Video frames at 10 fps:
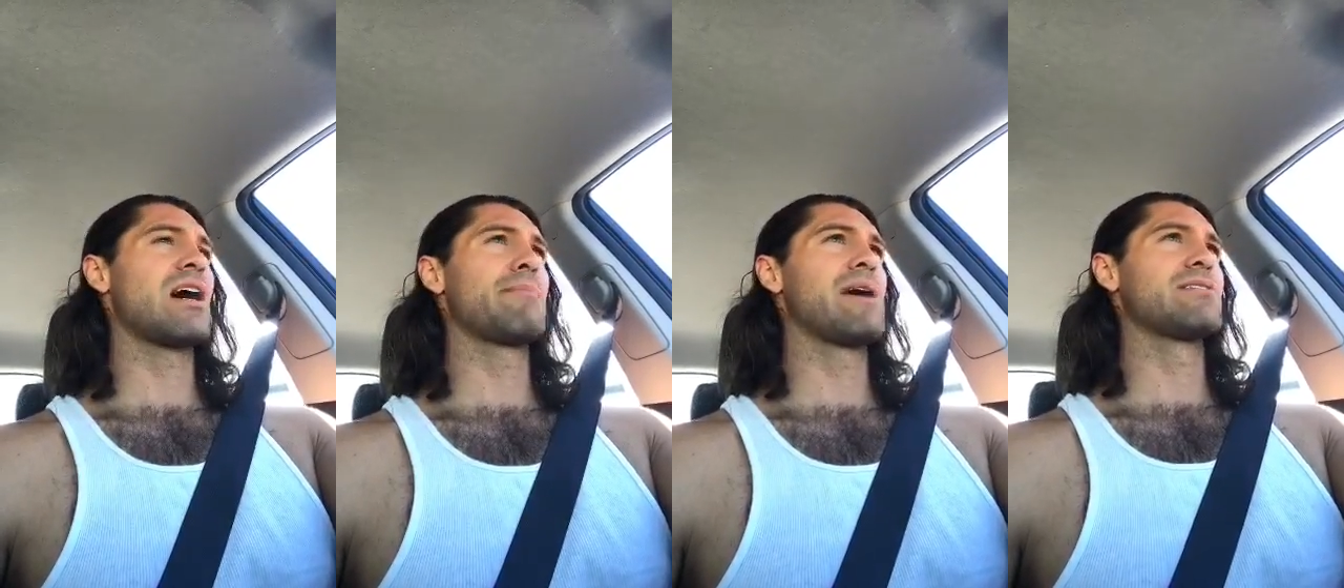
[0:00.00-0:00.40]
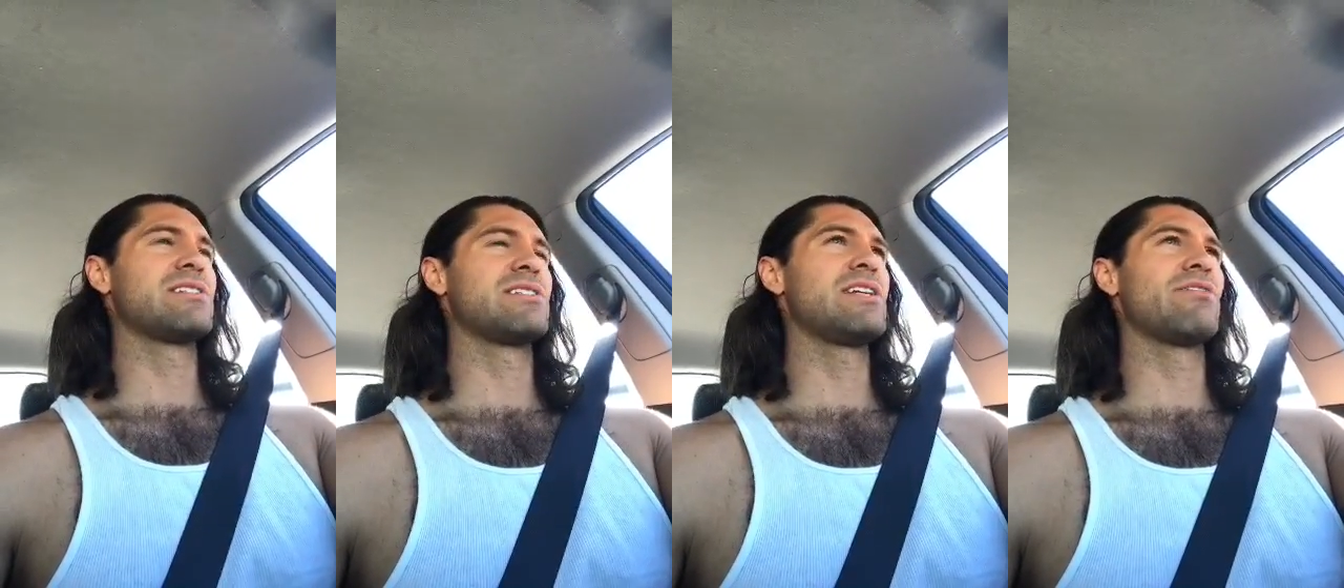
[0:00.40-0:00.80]

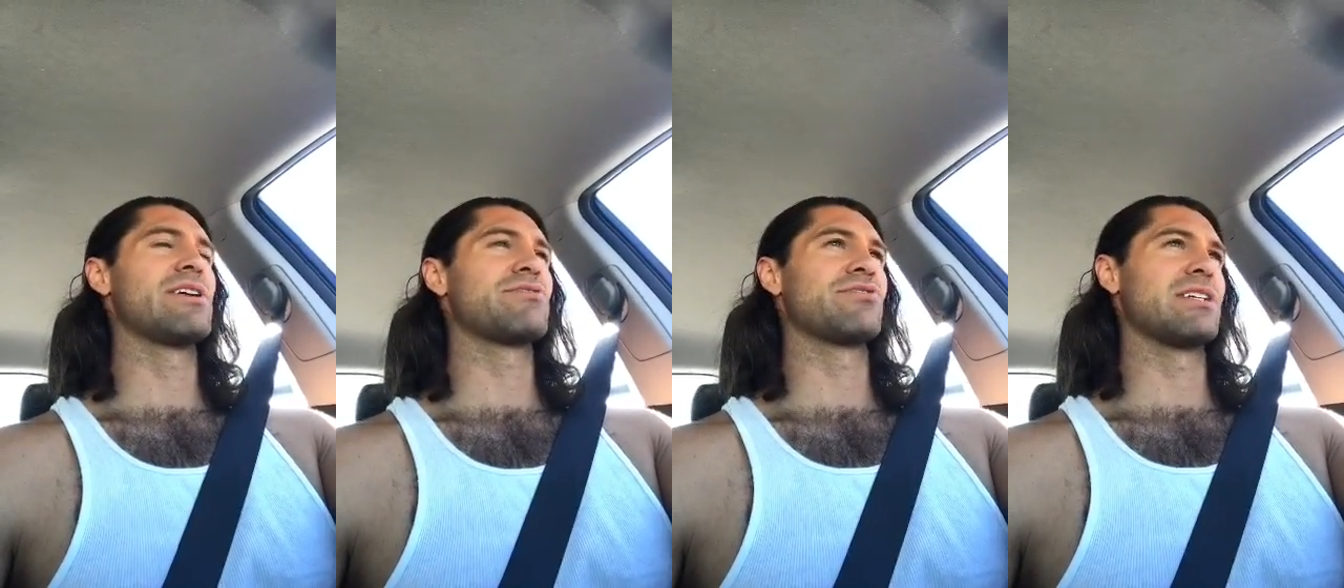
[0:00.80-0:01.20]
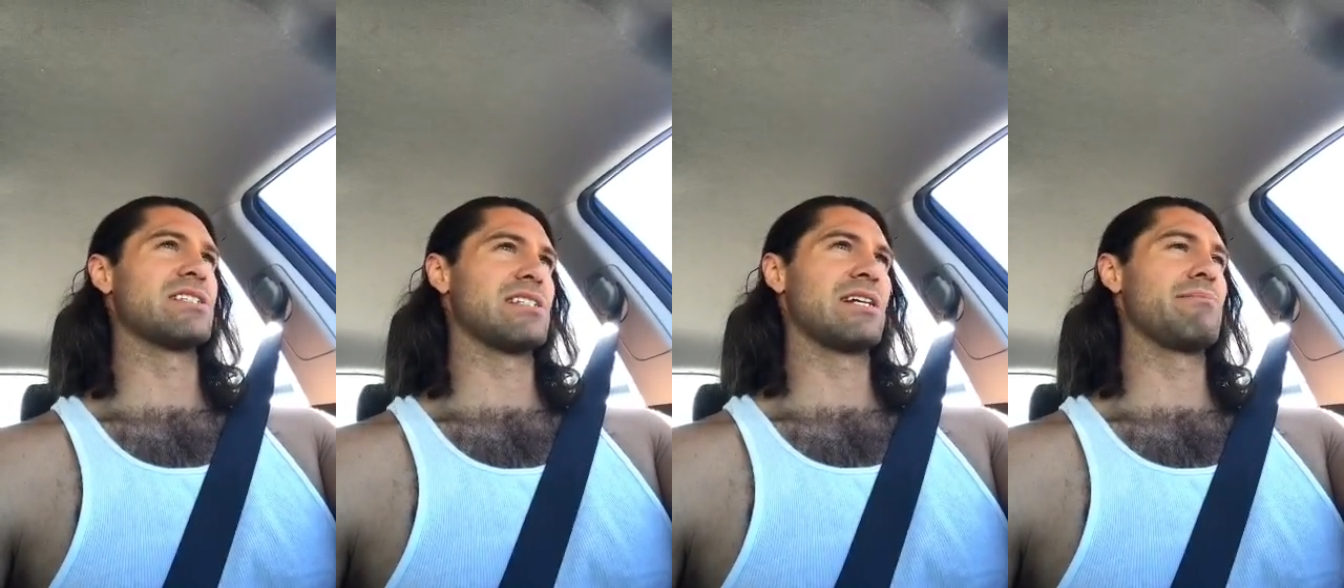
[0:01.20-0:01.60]
compounds and
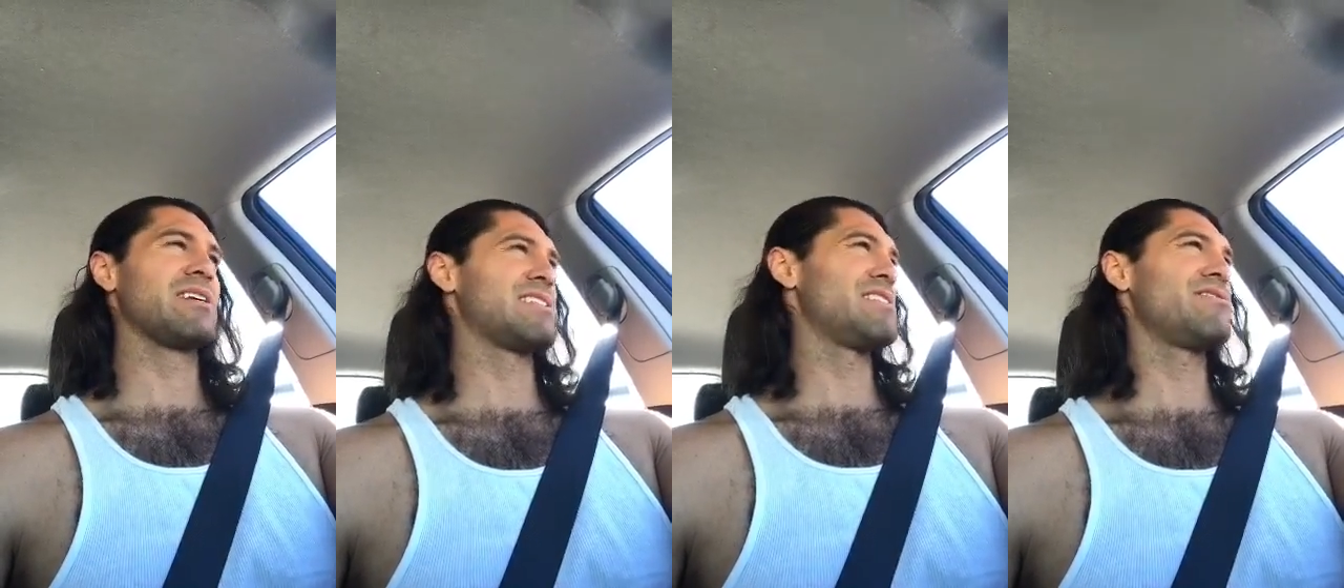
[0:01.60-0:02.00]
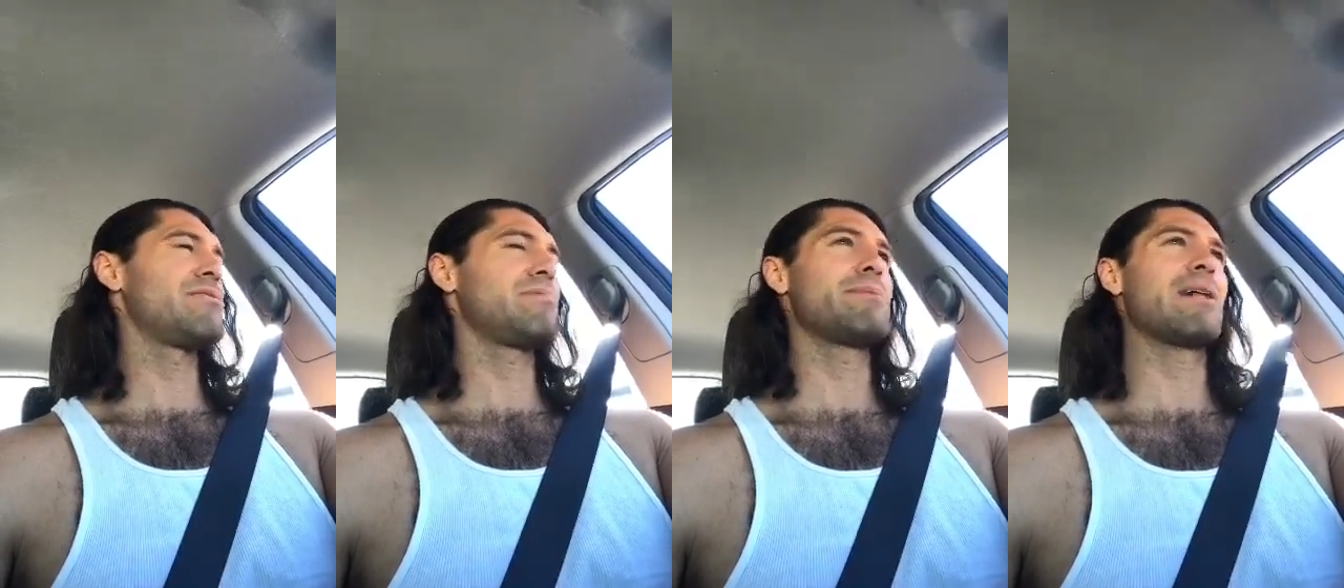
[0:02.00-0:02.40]
xenoestrogens that I mean, you,
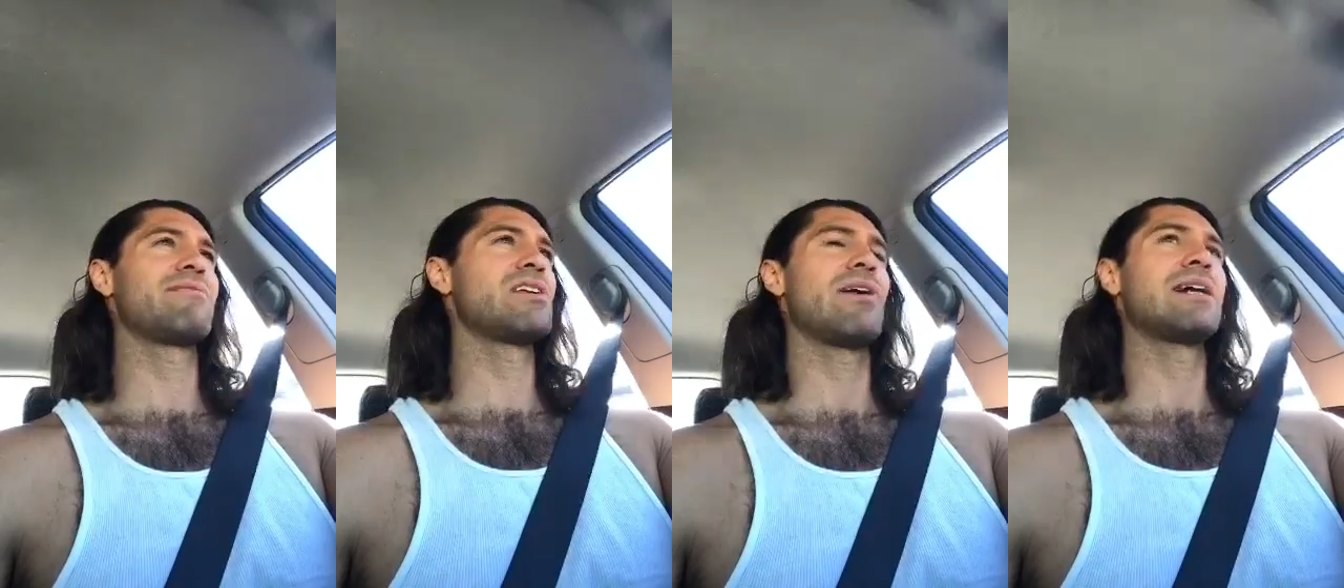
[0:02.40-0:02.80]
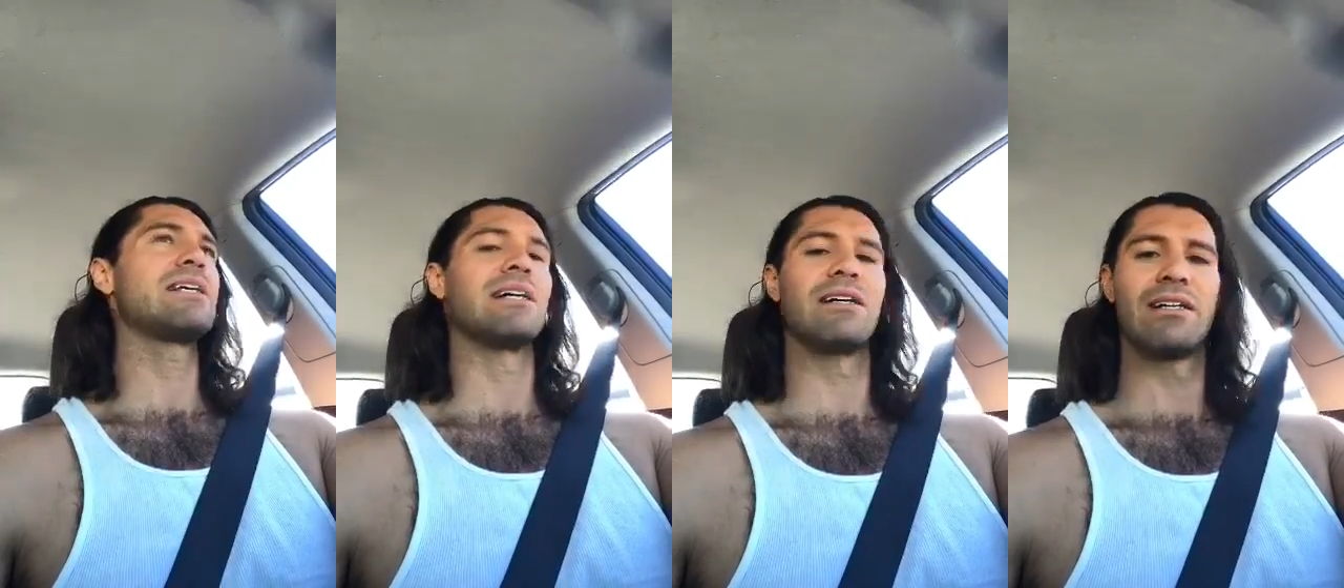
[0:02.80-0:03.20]
you, people have no
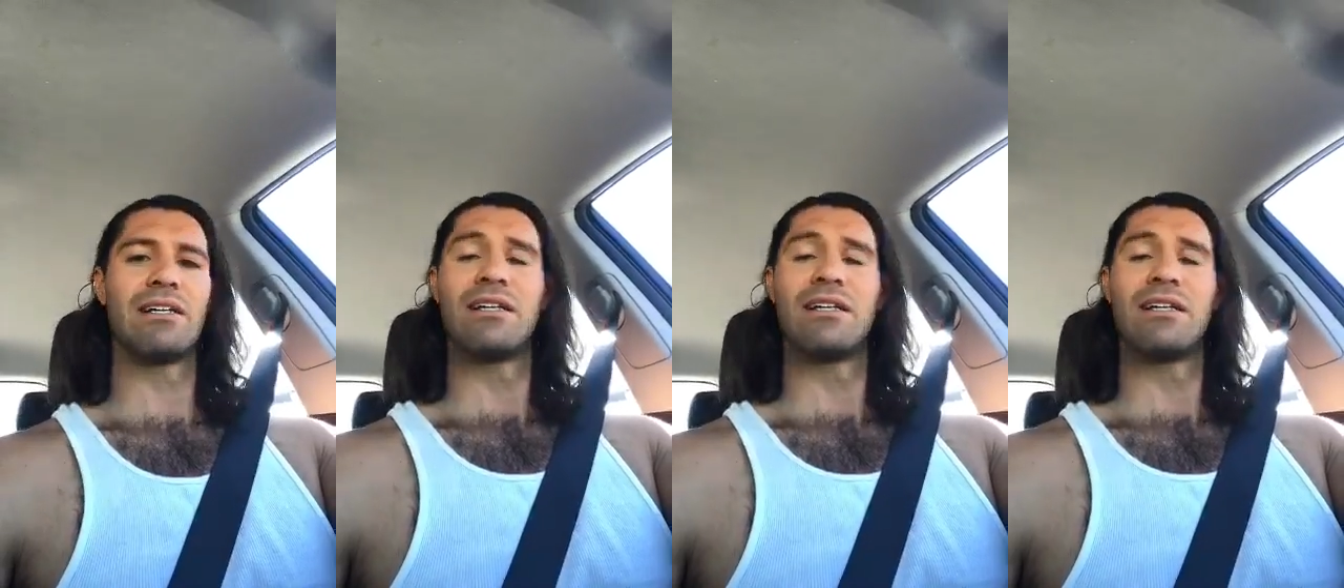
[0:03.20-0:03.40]
idea